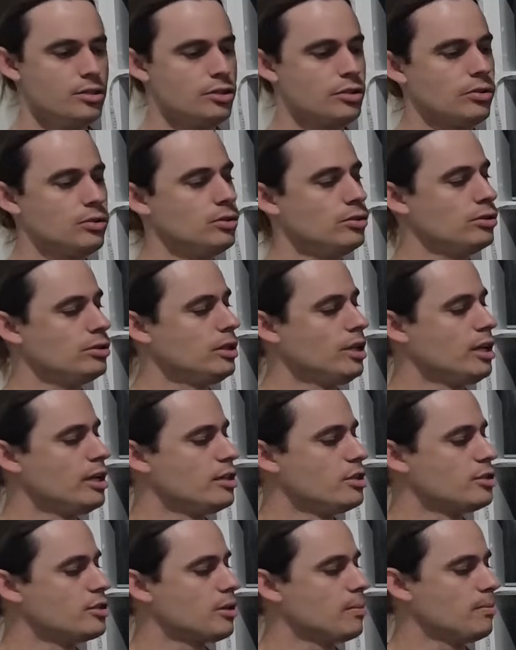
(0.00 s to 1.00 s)
To
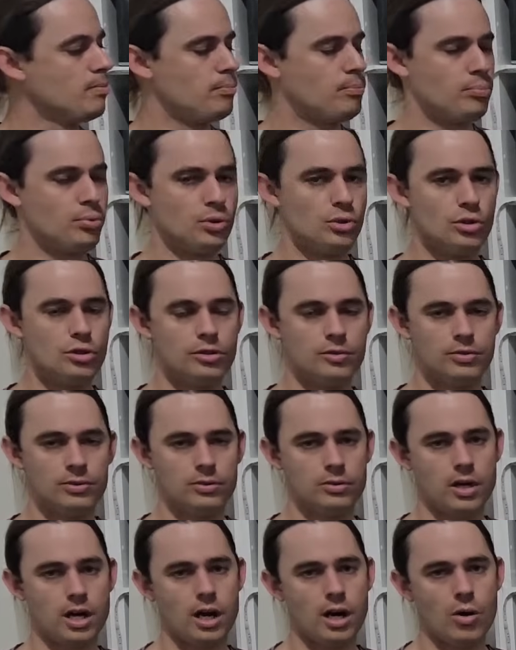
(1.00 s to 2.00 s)
some
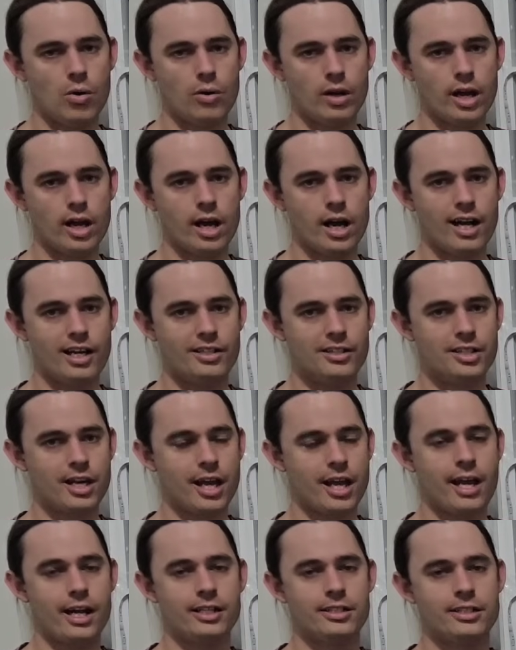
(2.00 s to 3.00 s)
beautiful old art
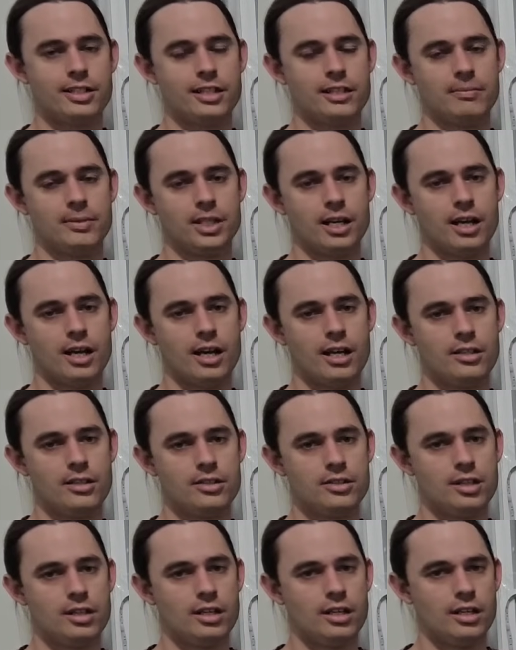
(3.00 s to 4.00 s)
tag team
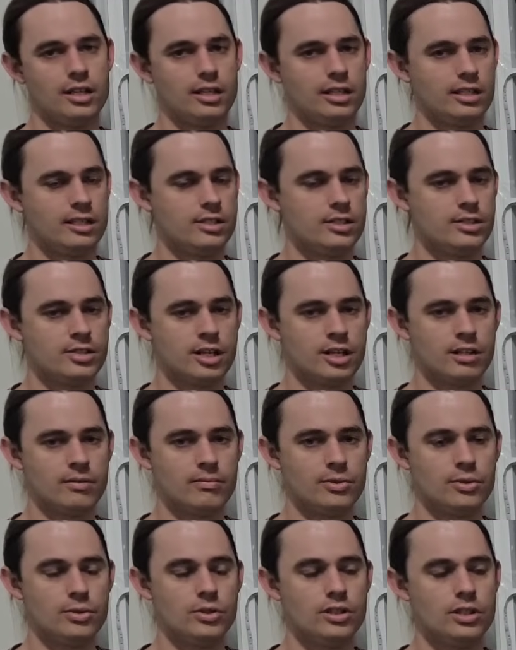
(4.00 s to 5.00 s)
cards in Sun
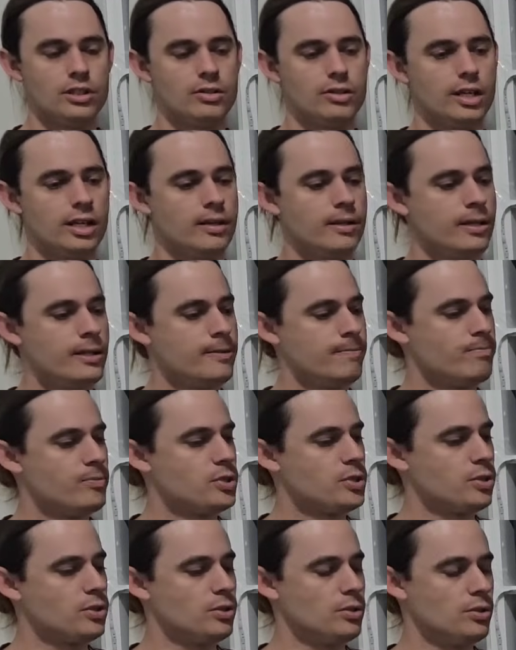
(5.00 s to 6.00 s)
and Moon era,
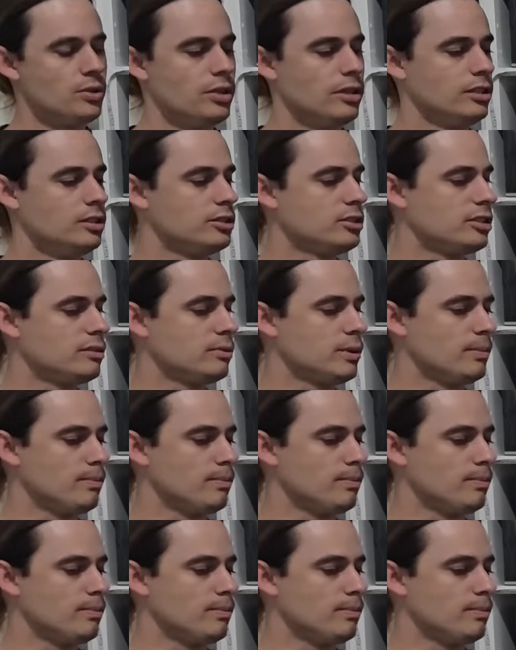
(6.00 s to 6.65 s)
to some